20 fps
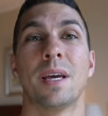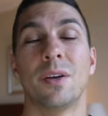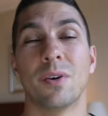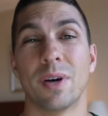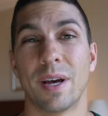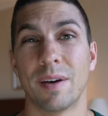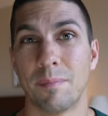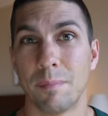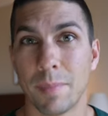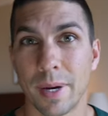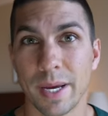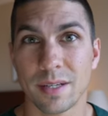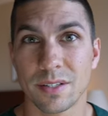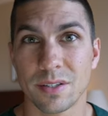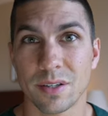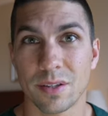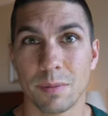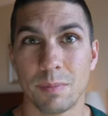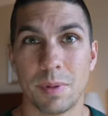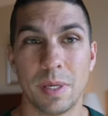you'll have
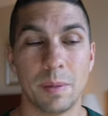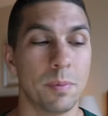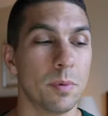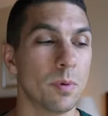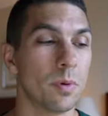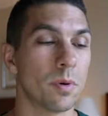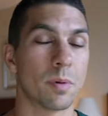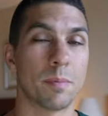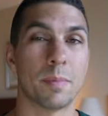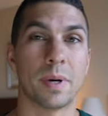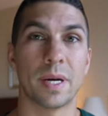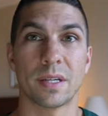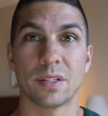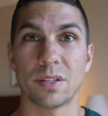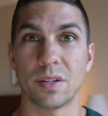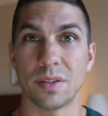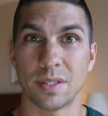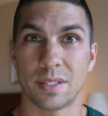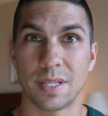mics on the people or mics on the